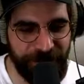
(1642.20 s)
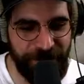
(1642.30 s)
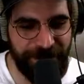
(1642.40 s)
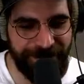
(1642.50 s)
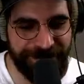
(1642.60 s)

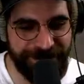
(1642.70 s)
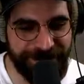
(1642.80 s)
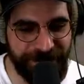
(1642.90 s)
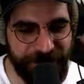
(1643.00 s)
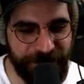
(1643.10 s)
man,
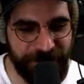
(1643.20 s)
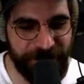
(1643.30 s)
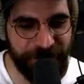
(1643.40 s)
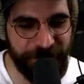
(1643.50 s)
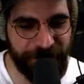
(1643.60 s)
says
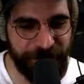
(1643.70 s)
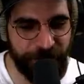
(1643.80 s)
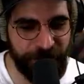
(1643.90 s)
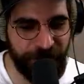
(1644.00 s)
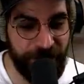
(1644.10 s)
Indonesia.
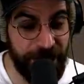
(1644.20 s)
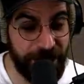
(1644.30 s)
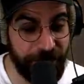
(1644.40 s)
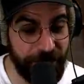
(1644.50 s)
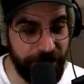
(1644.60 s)
Will
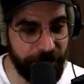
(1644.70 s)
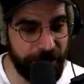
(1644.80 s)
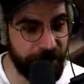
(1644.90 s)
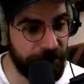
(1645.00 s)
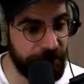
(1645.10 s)
Vlad be in
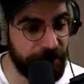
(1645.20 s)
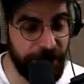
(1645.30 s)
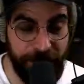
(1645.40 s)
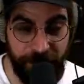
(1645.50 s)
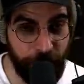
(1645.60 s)
Payday 3?
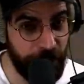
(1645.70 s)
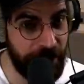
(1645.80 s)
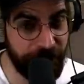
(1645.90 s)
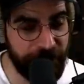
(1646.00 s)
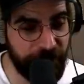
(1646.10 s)
We
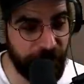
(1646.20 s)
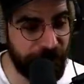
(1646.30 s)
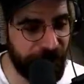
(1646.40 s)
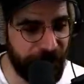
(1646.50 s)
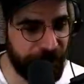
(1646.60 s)
haven't
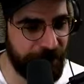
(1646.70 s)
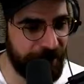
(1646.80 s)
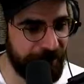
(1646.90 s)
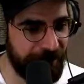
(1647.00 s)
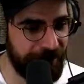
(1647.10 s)
confirmed
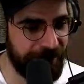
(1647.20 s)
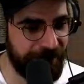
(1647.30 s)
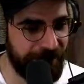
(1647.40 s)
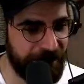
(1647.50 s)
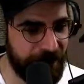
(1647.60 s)
any
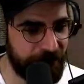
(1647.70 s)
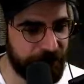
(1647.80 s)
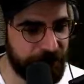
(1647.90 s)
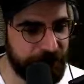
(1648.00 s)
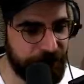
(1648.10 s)

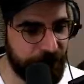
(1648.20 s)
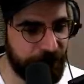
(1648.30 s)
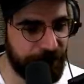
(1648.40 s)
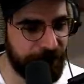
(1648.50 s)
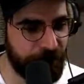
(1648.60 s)
characters
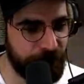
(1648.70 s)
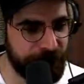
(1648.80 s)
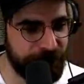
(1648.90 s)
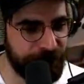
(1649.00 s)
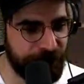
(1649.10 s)
beyond the
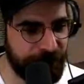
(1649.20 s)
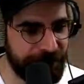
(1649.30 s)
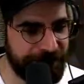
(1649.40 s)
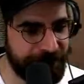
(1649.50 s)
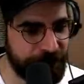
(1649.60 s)
OG4,
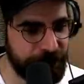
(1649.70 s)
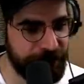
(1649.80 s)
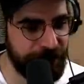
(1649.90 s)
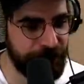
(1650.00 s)
so stay